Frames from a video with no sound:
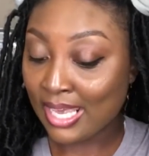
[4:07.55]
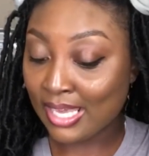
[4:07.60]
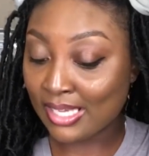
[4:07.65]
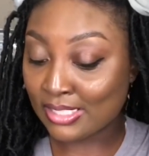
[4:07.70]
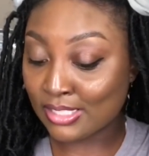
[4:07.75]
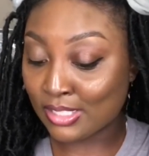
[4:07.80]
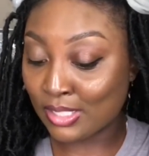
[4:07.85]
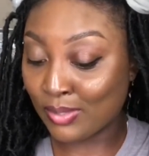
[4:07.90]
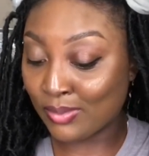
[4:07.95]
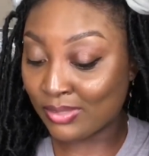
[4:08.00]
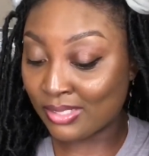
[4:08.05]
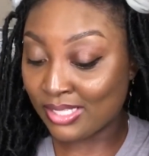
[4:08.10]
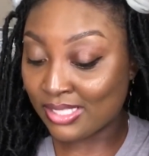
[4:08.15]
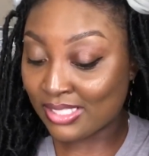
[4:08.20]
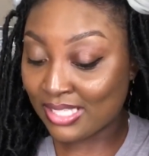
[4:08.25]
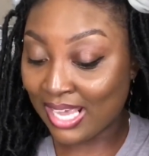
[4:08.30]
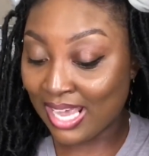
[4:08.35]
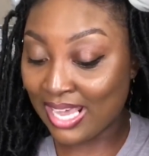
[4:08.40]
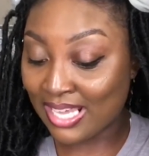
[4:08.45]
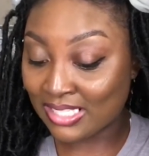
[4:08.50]
So this
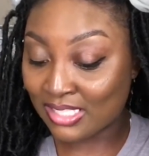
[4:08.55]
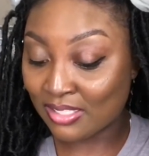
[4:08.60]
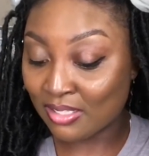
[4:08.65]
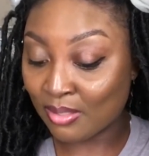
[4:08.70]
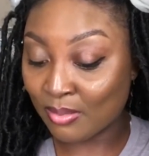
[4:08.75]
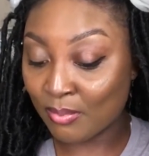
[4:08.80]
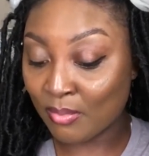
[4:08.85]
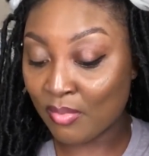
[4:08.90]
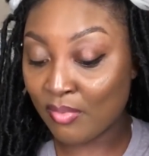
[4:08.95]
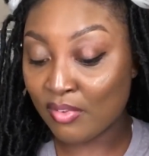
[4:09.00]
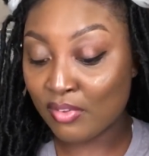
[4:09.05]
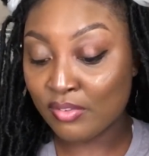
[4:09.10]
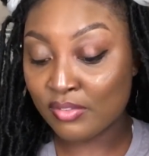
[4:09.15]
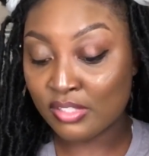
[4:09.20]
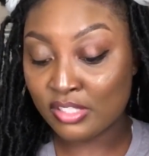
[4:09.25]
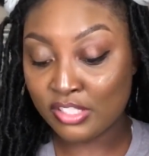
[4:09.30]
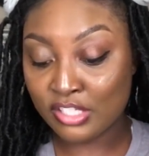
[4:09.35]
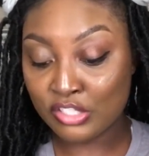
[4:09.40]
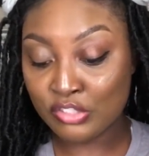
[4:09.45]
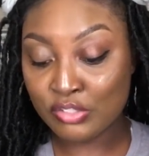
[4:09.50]
has some
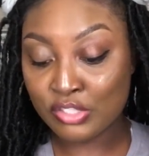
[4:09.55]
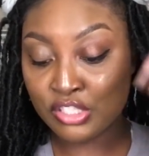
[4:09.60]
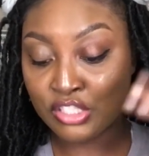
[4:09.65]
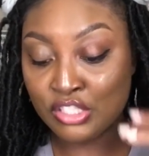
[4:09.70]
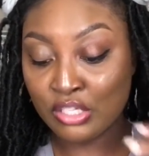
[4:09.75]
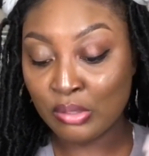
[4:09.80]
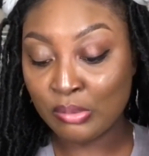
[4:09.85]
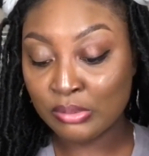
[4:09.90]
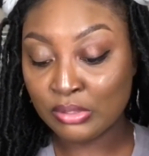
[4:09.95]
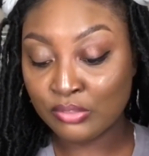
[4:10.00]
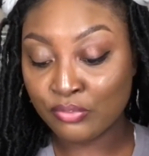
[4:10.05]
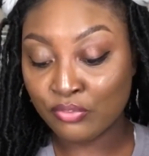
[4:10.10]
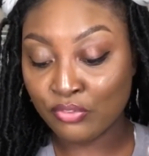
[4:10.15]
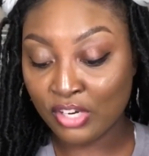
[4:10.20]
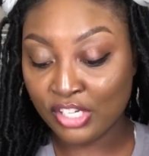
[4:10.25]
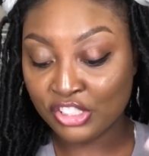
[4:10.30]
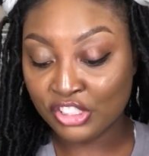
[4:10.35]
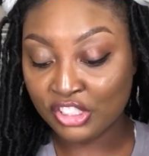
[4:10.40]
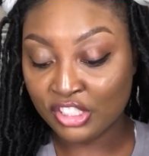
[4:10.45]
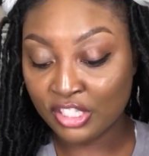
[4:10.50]
citrus notes,
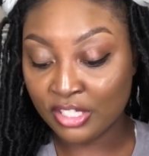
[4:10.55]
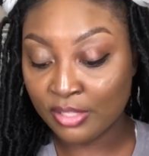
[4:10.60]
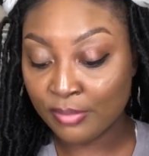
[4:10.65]
fresh